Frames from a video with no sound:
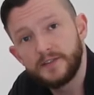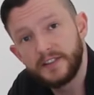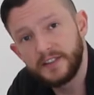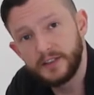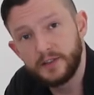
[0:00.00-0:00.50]
new
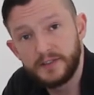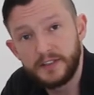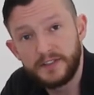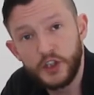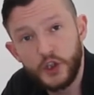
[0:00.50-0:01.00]
things,
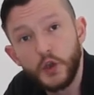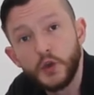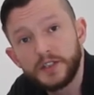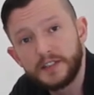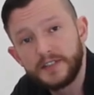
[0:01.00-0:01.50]
different
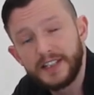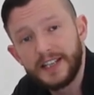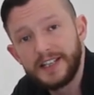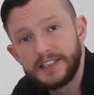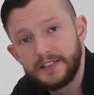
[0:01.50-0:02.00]
tools,
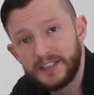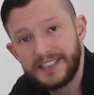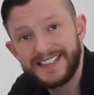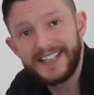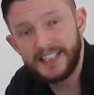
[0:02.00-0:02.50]

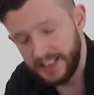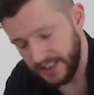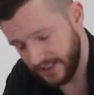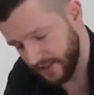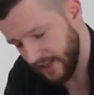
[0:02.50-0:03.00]
different
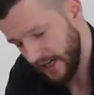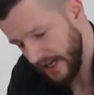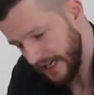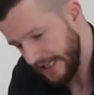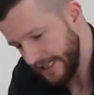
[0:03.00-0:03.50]
techniques.
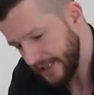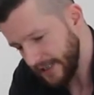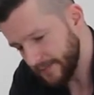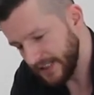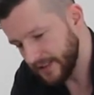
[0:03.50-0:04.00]

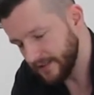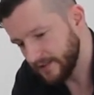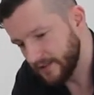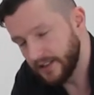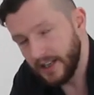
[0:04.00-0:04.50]
But
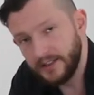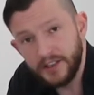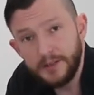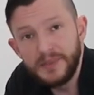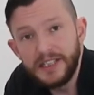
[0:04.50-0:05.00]
that
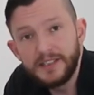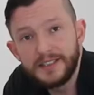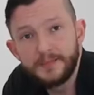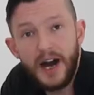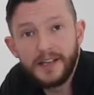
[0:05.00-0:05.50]
doesn't mean
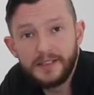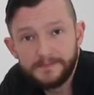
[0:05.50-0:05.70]
it's bad.